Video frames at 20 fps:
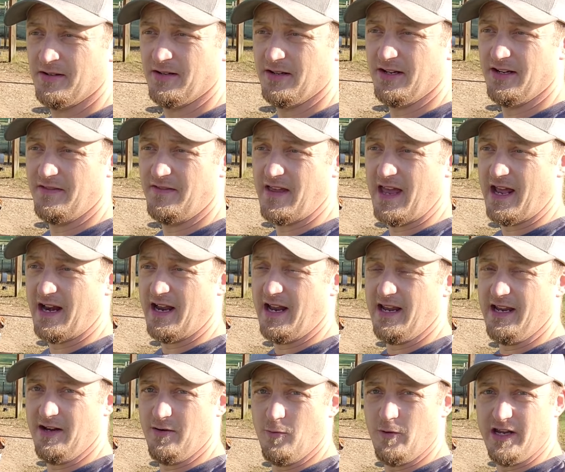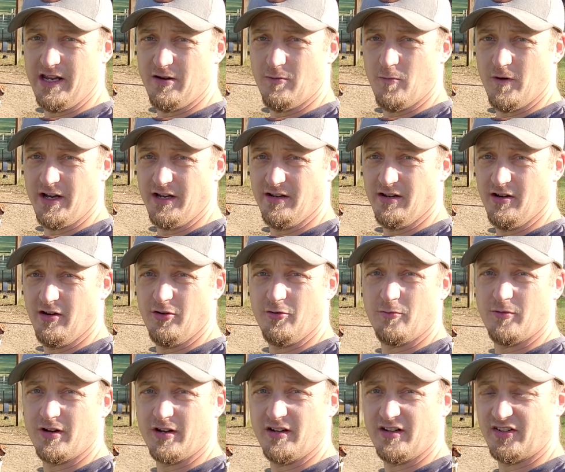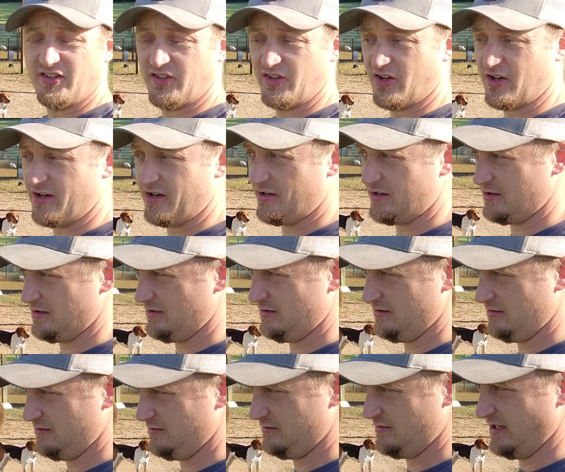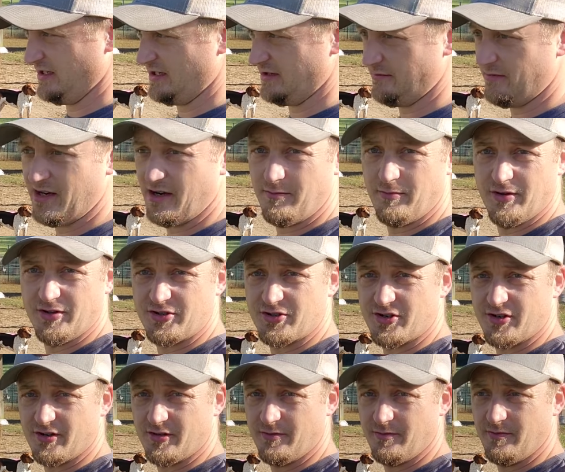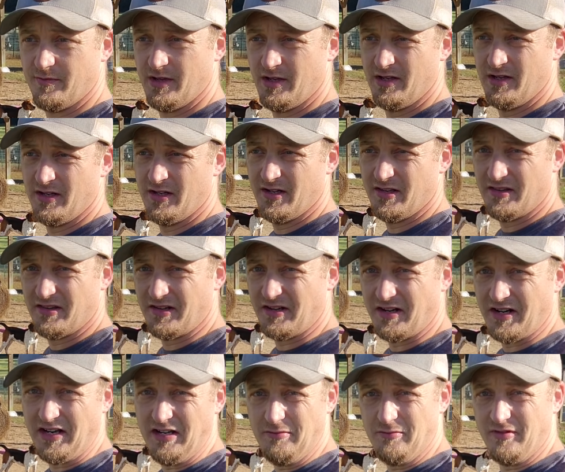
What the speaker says: in that 8-week window and we're going to start thinking about butchering them, the night